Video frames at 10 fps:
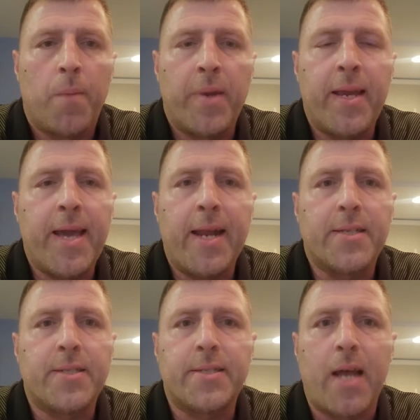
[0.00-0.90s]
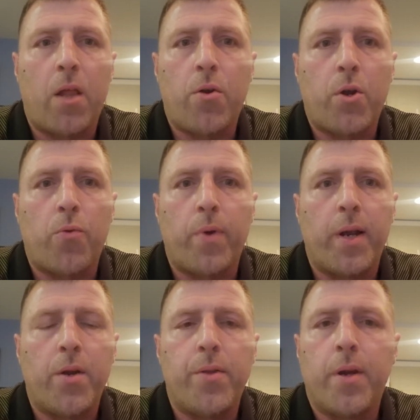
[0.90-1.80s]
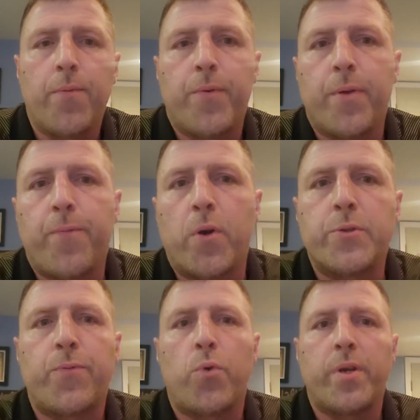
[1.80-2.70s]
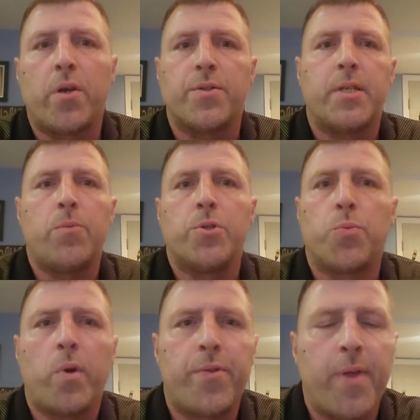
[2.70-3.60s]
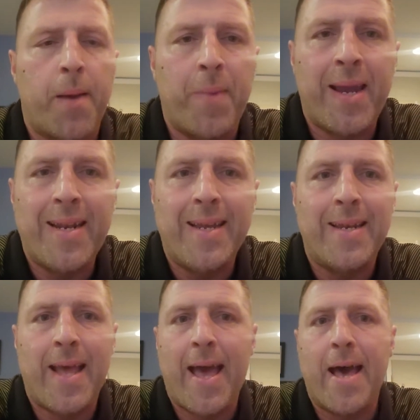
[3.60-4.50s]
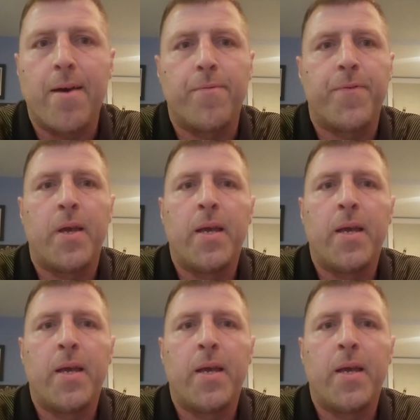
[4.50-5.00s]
he had a stellar career there for the first 4 years he was with them. He didn't have